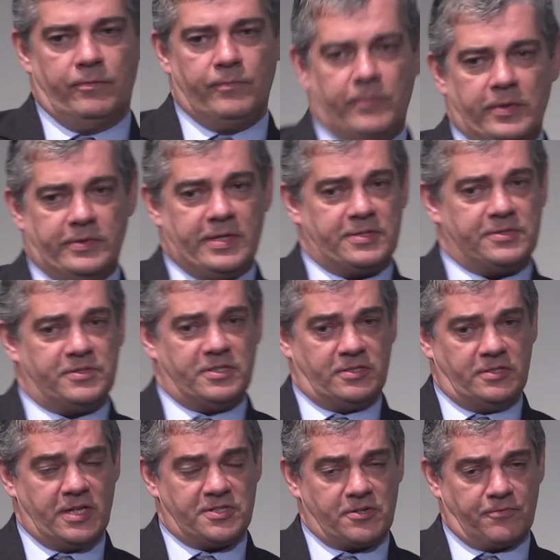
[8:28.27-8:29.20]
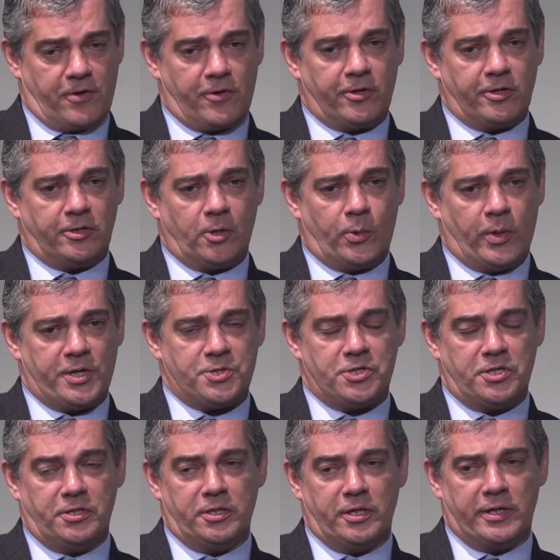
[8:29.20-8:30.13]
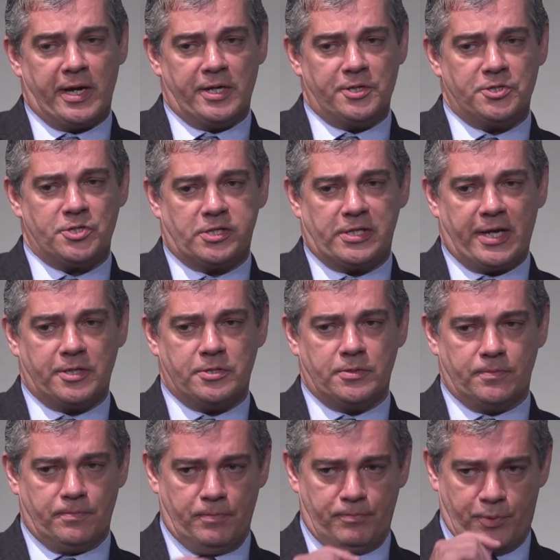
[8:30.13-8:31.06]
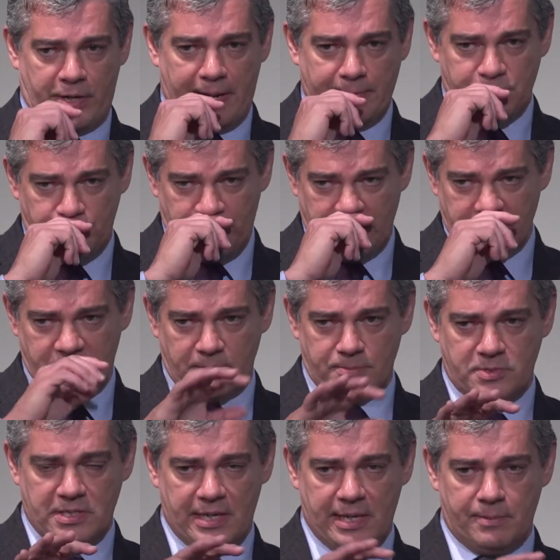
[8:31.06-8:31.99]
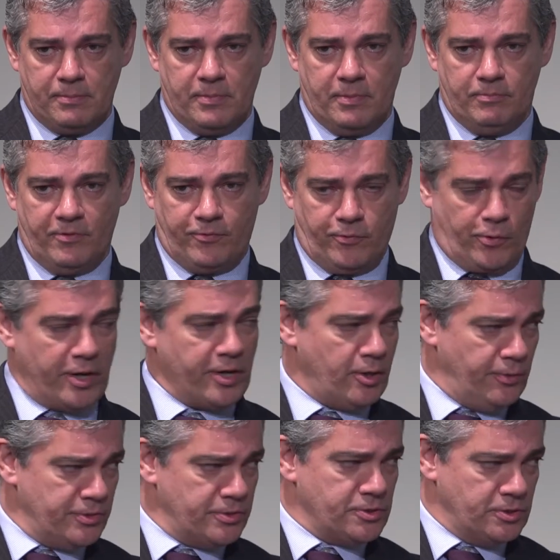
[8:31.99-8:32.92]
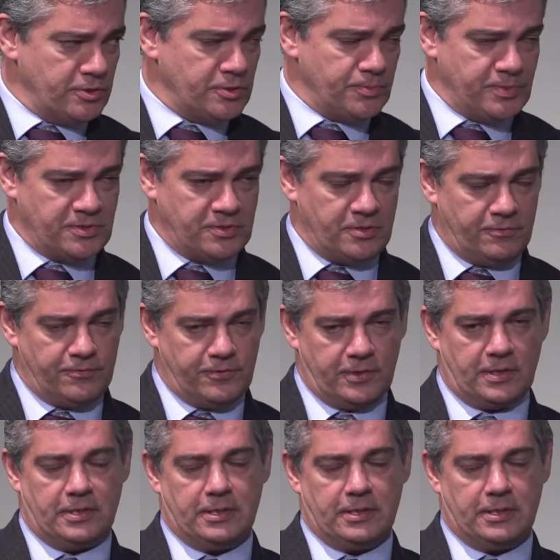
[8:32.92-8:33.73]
That's a very good question, Donna. I'd just like to perhaps spend some time before I go into the specific